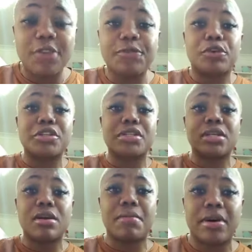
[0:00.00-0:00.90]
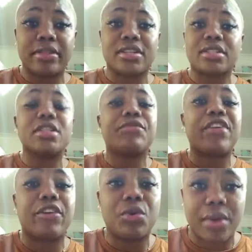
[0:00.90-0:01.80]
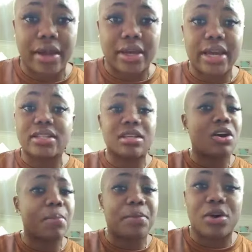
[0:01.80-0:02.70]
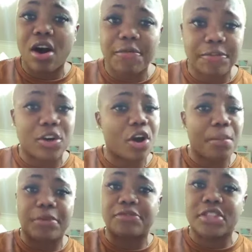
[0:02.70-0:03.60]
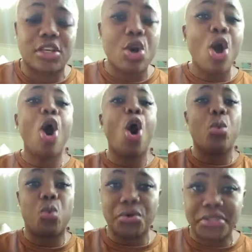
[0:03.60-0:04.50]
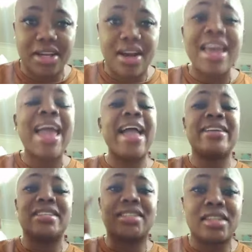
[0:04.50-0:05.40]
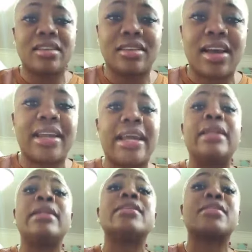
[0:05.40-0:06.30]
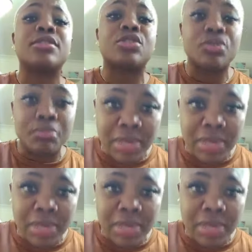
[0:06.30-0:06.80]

if you're a single mother, sit very well, get a cup of coffee, a cup of tea or water, and sit down and listen to